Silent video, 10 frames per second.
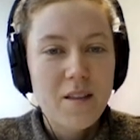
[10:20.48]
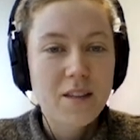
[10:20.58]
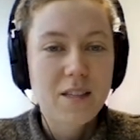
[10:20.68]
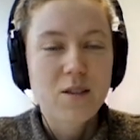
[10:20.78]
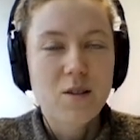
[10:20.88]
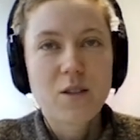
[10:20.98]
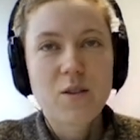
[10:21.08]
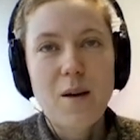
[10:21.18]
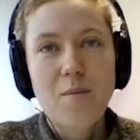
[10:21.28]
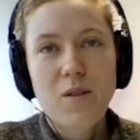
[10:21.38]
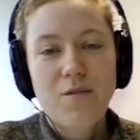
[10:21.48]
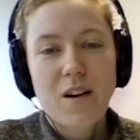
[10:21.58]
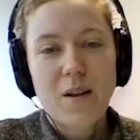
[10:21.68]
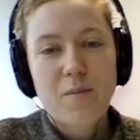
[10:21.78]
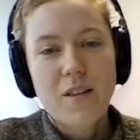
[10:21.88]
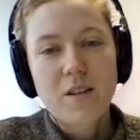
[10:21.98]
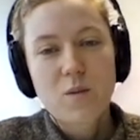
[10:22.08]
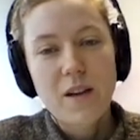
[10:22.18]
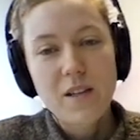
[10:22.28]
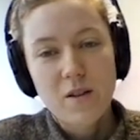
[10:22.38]
This is also amplified by the
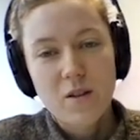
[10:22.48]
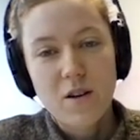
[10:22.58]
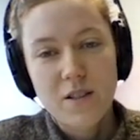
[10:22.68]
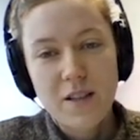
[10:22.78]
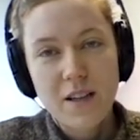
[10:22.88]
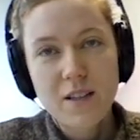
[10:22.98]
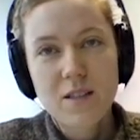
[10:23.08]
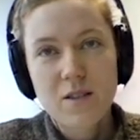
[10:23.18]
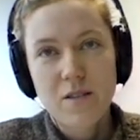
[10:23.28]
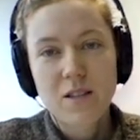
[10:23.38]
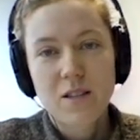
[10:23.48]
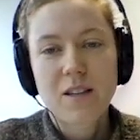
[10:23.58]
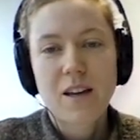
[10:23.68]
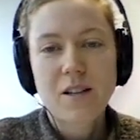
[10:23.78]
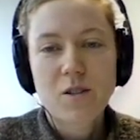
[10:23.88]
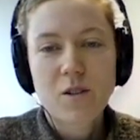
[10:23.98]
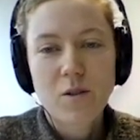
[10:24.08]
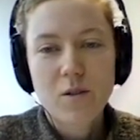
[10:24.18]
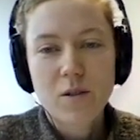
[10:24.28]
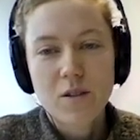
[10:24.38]
spatial context. So the sketch
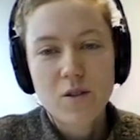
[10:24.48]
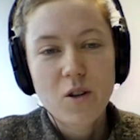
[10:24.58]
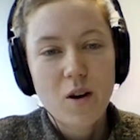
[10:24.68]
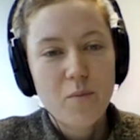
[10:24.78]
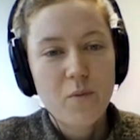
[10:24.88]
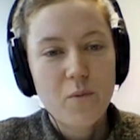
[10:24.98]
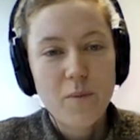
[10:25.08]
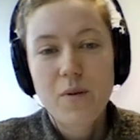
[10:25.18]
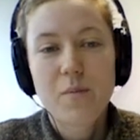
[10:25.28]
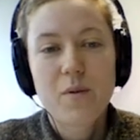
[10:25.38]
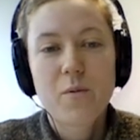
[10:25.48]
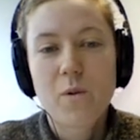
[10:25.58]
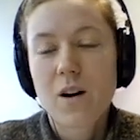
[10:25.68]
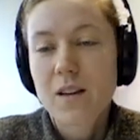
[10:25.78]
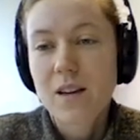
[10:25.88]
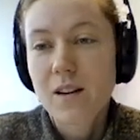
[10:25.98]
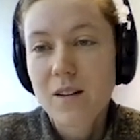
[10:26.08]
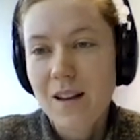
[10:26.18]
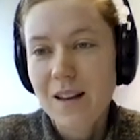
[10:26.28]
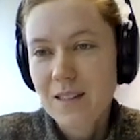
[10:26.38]
shows a shop where people walk
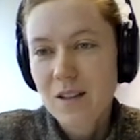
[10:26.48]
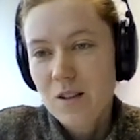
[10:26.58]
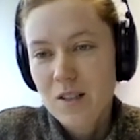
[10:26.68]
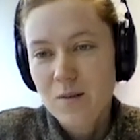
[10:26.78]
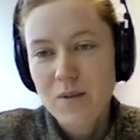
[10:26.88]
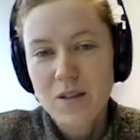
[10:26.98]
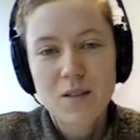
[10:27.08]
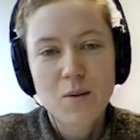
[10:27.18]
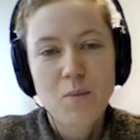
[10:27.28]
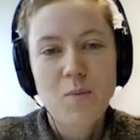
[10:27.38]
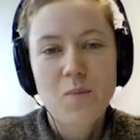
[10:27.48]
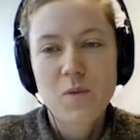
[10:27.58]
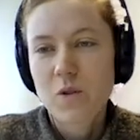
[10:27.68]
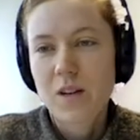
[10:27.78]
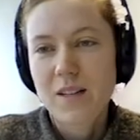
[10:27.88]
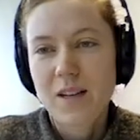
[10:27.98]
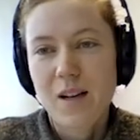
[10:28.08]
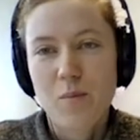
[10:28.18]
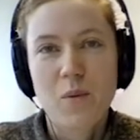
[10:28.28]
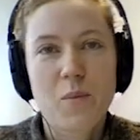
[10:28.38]
in as customers to get help.